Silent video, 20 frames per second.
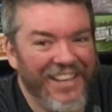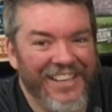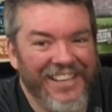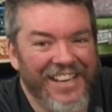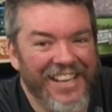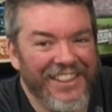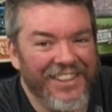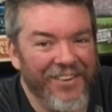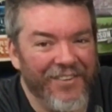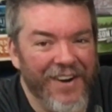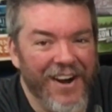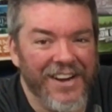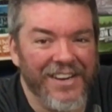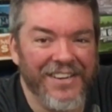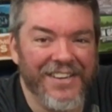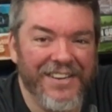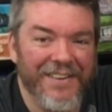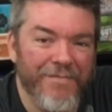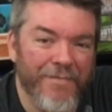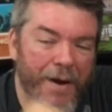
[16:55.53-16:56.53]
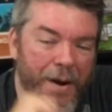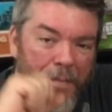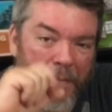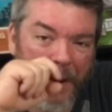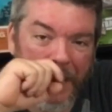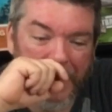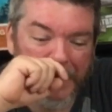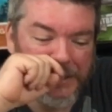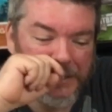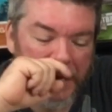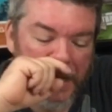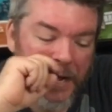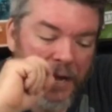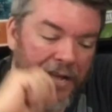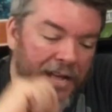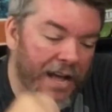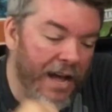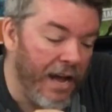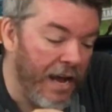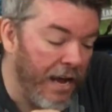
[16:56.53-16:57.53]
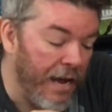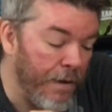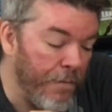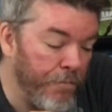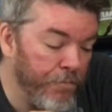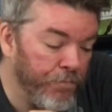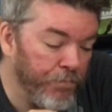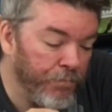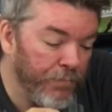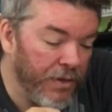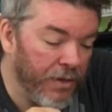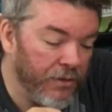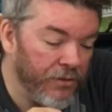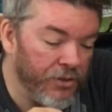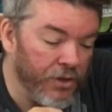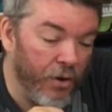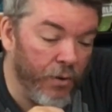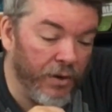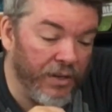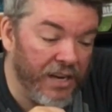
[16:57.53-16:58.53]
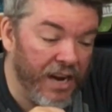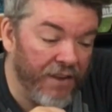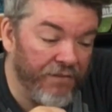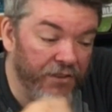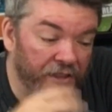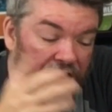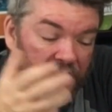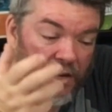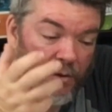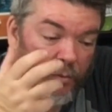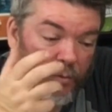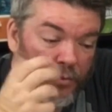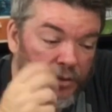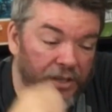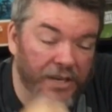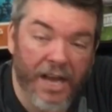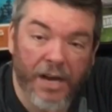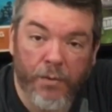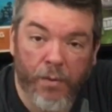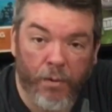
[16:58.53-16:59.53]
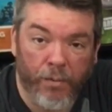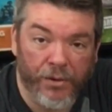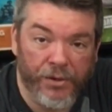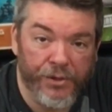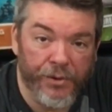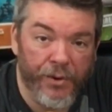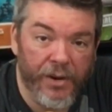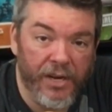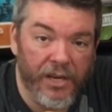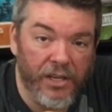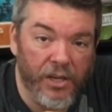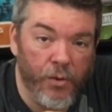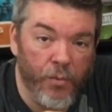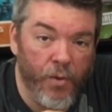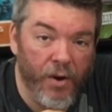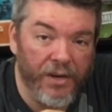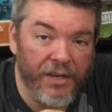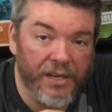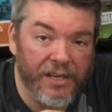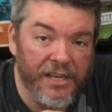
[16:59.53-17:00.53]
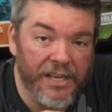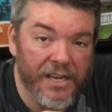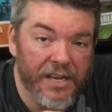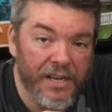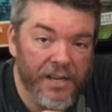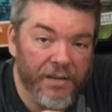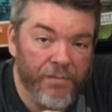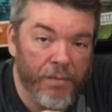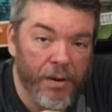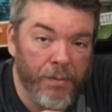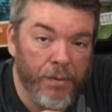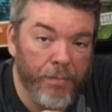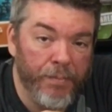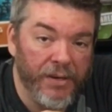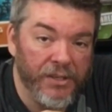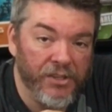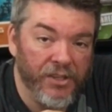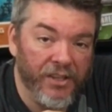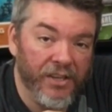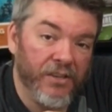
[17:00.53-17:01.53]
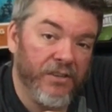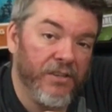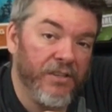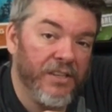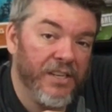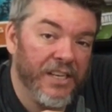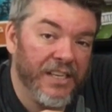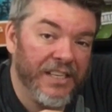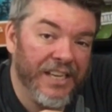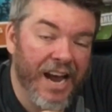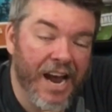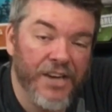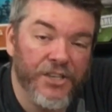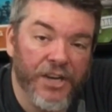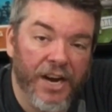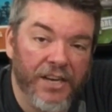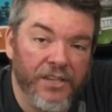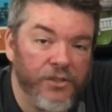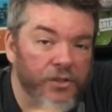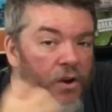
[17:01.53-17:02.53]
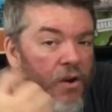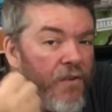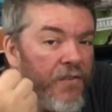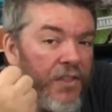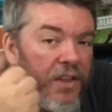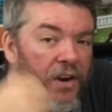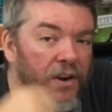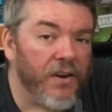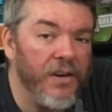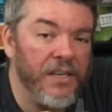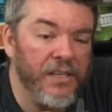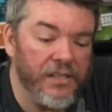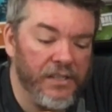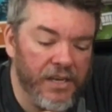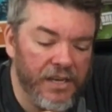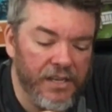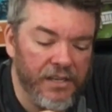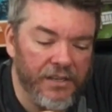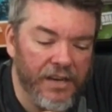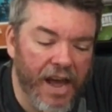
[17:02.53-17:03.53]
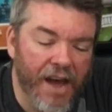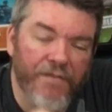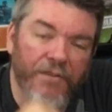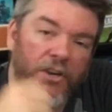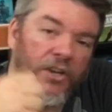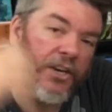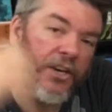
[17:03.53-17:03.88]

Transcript: Get the right page. So, yeah, if you think you like what we're doing and you want to maybe pitch a little cash at us, go over there and have a